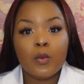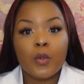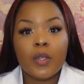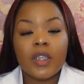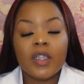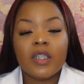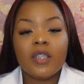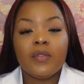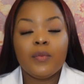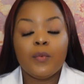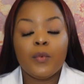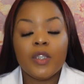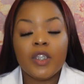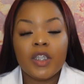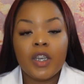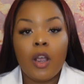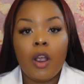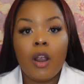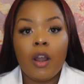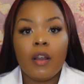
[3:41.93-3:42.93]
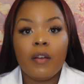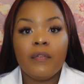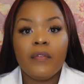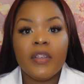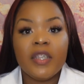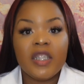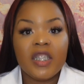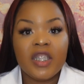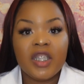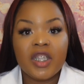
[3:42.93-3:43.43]
which are
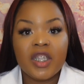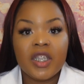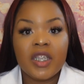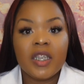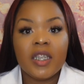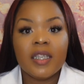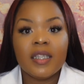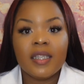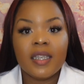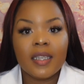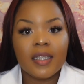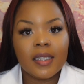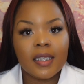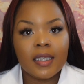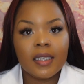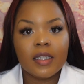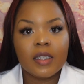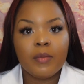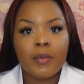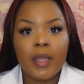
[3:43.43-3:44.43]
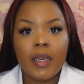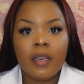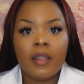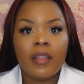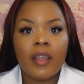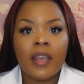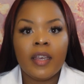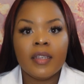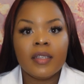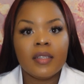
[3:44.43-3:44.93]
physician assistants, meaning
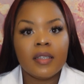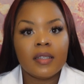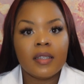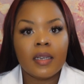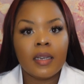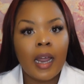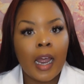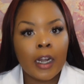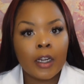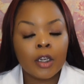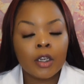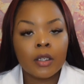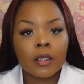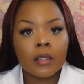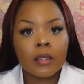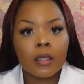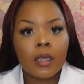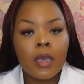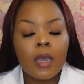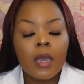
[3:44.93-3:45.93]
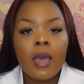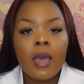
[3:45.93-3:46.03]
they assist the doctors.